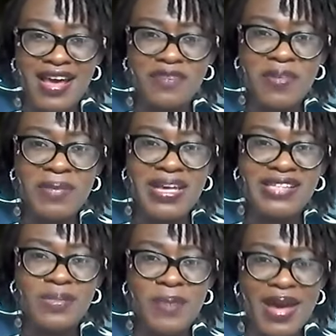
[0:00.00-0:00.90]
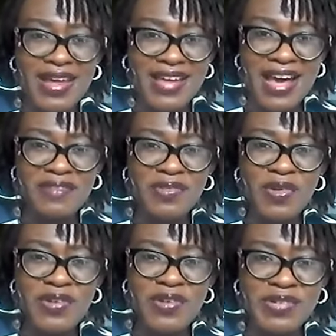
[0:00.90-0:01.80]
And from me, it's a bye. Have a
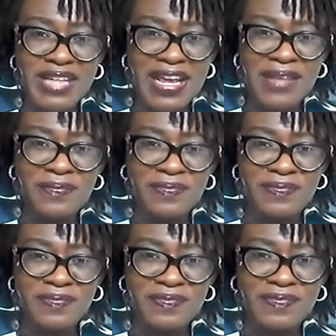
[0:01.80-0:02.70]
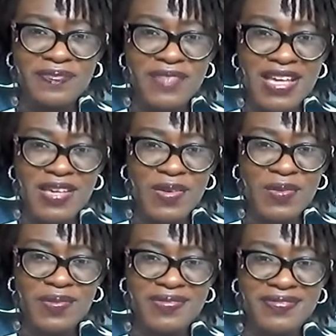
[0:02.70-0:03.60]
wonderful day. Thank you.